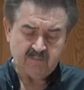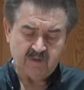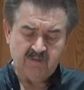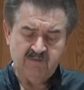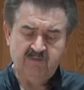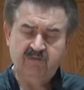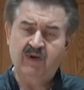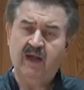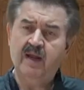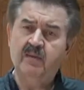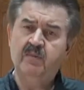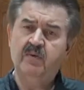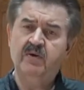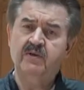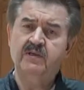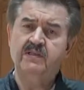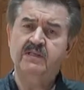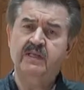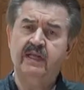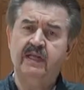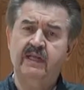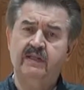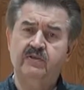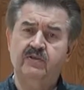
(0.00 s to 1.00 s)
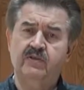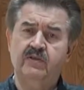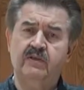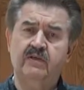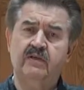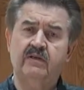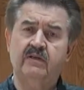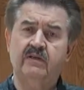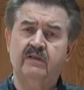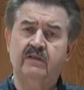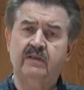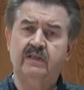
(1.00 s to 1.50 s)
fibers and
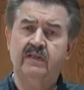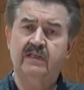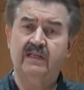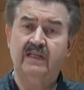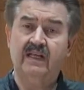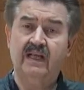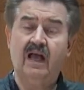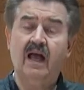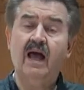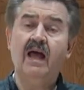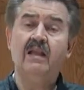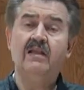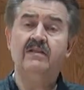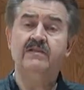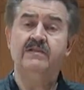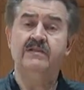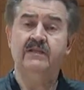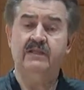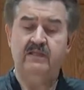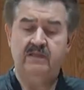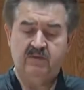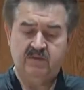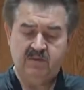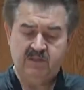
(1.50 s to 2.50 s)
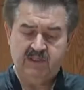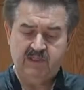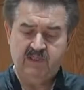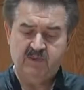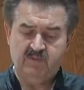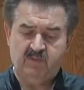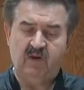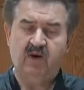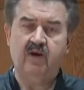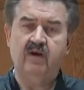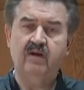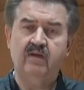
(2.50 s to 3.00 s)
turn the collagen, which is
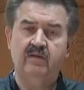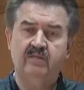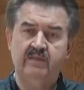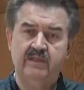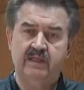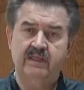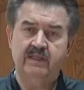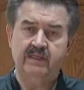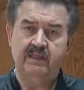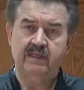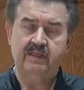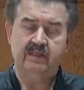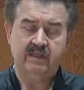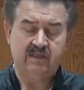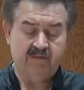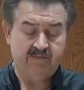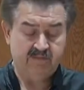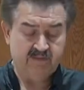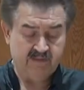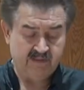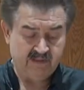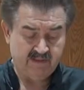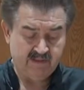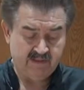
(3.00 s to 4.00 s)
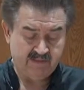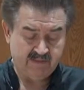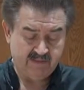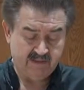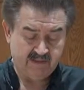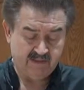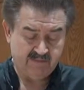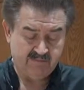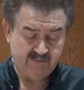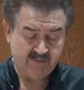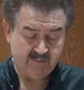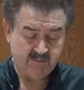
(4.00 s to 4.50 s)
part of
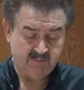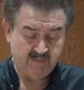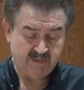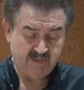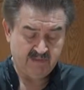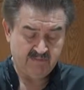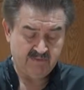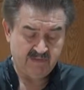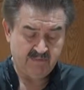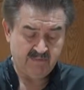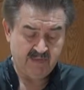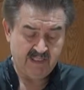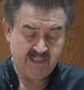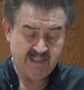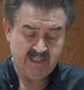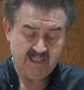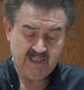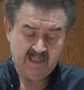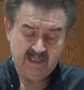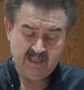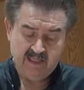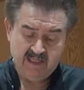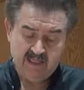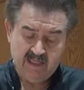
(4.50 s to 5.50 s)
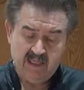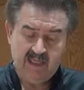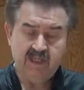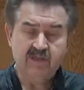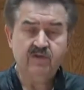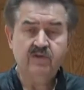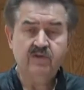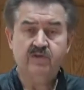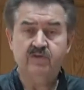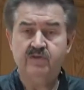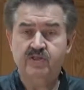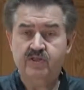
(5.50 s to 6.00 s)
the meat,
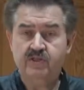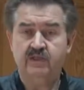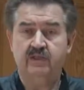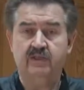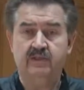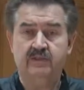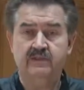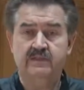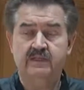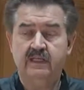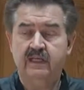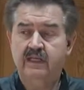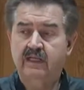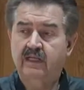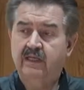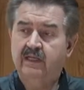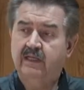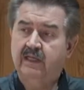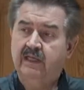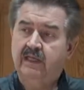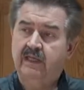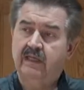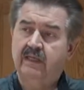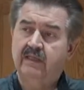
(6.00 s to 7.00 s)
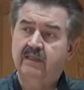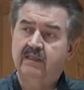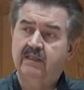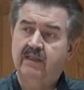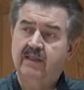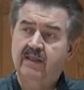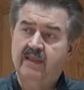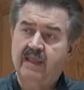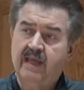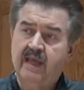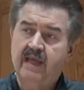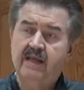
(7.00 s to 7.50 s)
into sugars. And
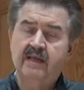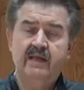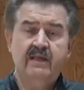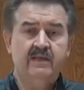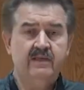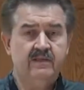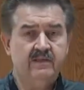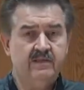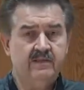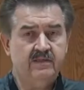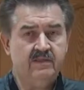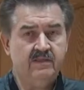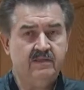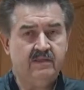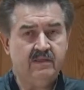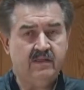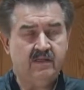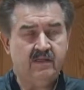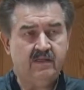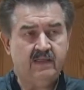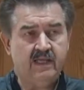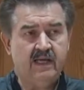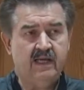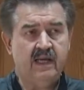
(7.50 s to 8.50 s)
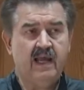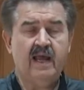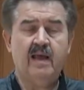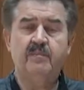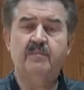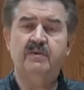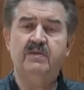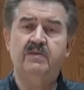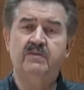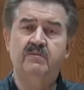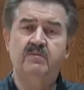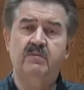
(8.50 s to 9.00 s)
that
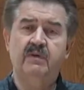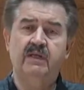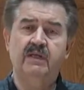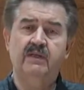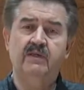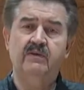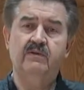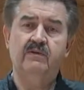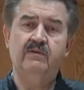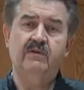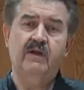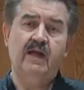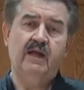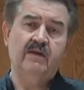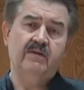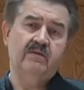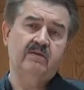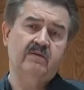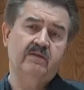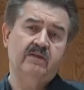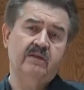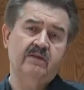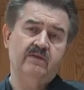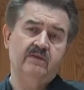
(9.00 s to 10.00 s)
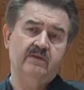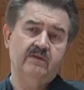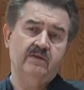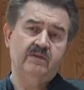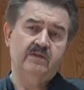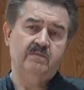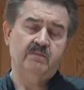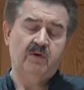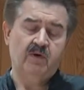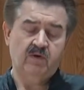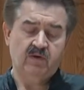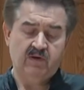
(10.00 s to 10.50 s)
happens when you actually use a
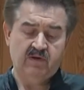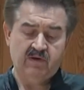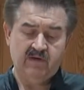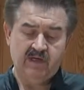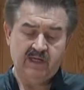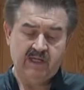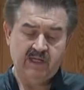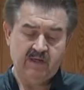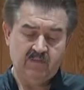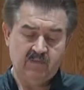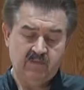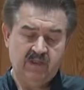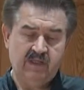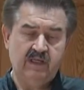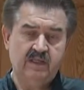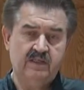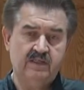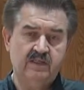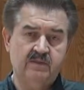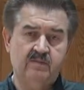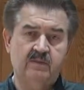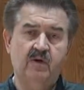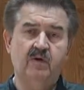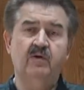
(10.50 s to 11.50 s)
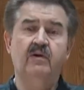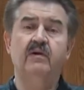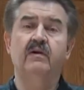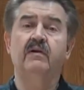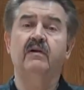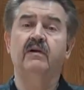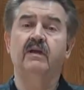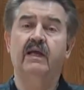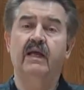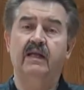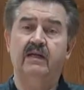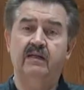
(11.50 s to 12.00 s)
smoker, and within the
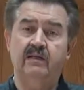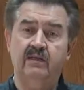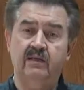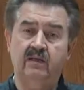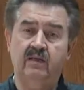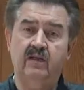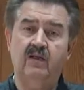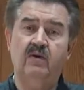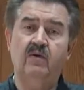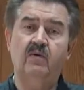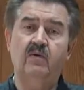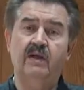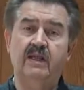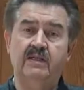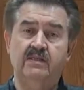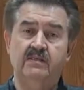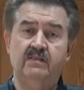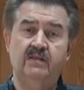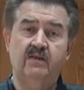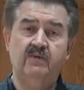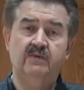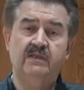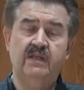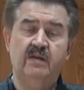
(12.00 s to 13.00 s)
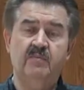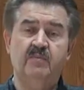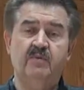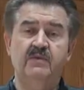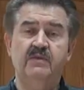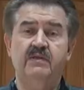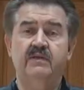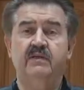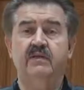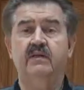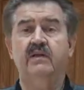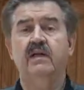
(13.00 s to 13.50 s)
smoker at a low and slow
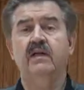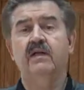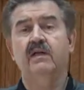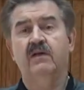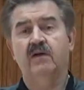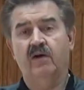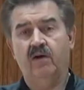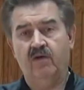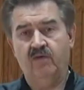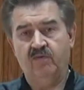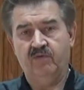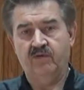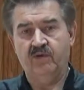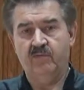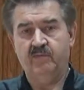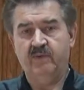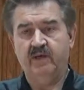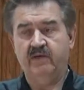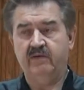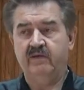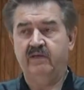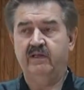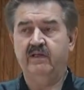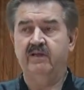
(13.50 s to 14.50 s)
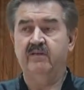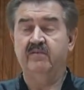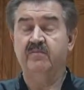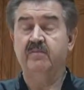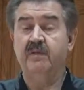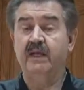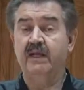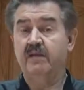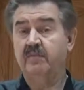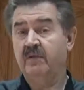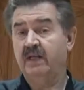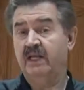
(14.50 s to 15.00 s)
temperature over a period of
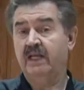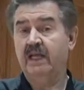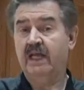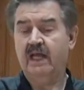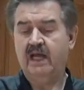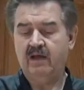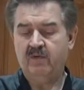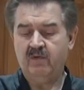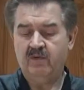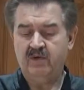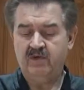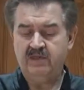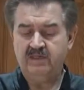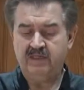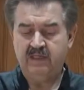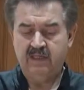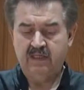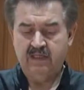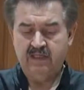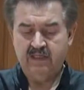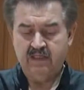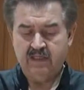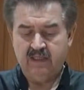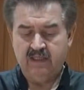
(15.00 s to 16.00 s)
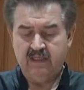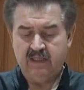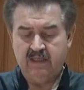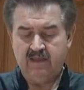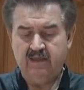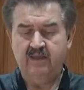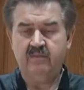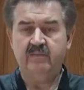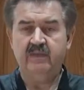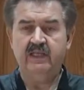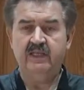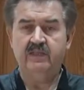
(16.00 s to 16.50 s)
many, many hours,
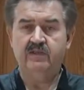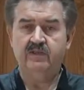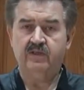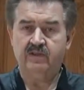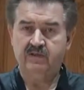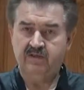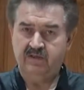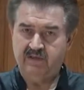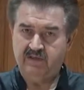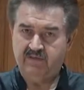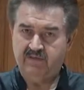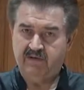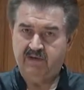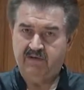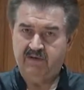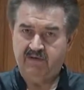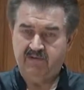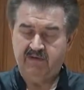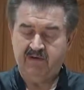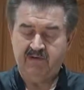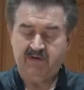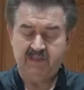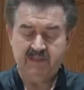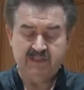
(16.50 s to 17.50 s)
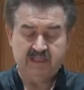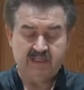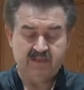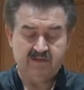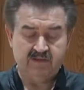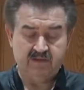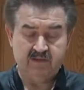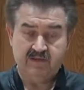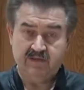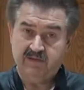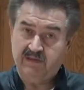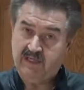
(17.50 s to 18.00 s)
the meat turns very, very
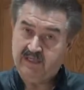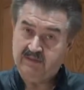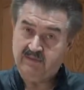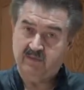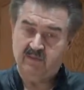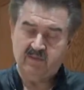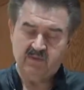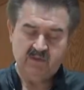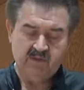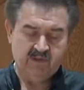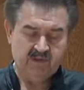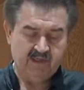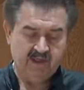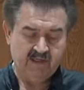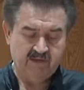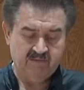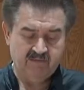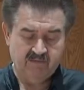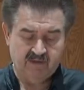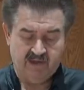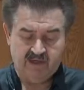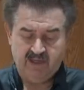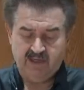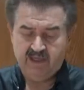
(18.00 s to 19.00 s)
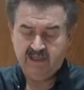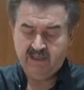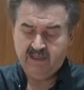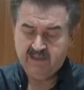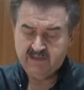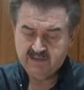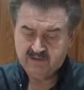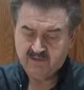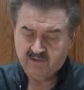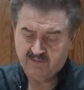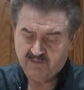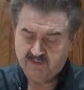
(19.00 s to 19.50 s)
tender. So that's what we're looking for.
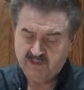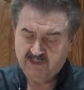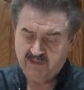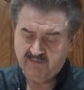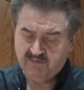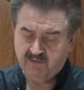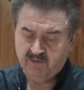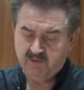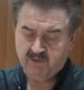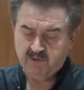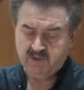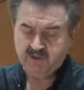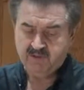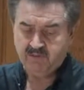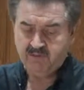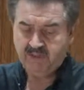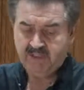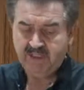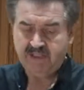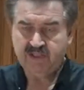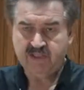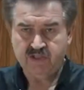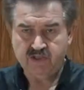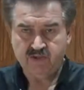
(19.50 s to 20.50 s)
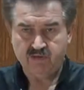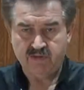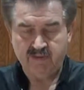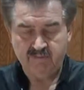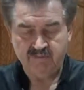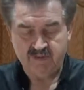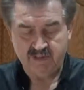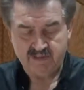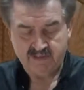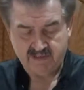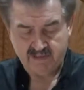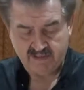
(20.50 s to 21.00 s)
So first and foremost, we need to trim
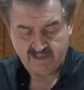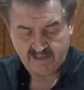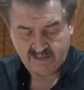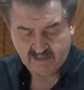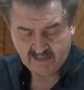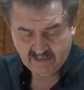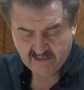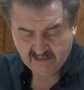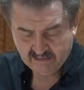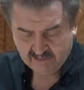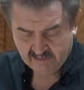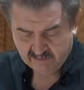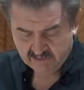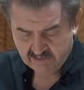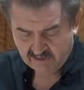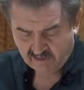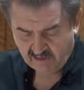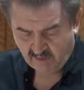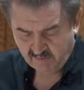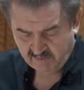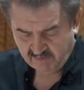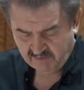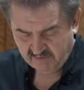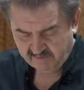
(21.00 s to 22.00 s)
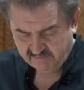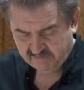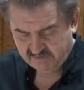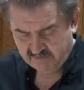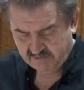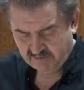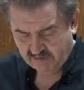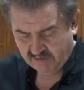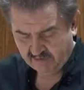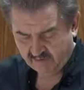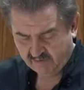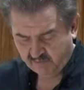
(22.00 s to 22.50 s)
this thing. There's a couple
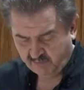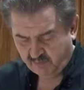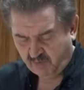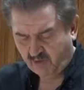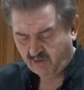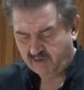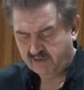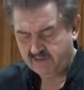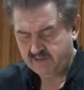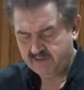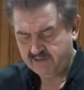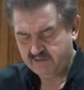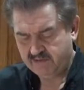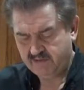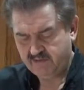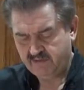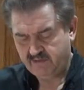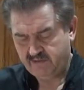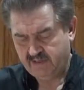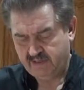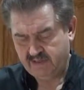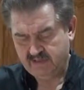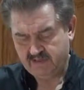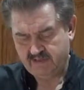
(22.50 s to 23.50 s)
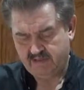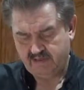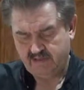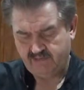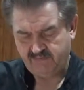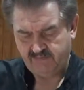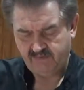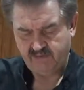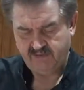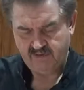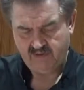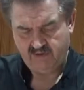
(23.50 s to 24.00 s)
of parts to this, and
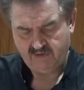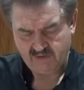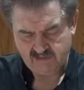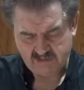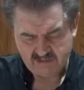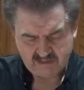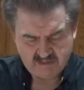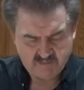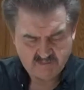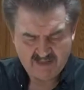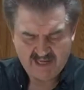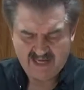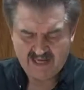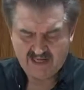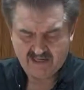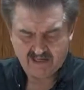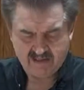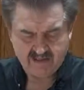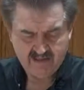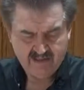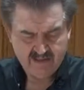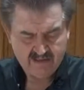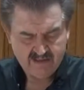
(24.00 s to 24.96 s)
if you notice the back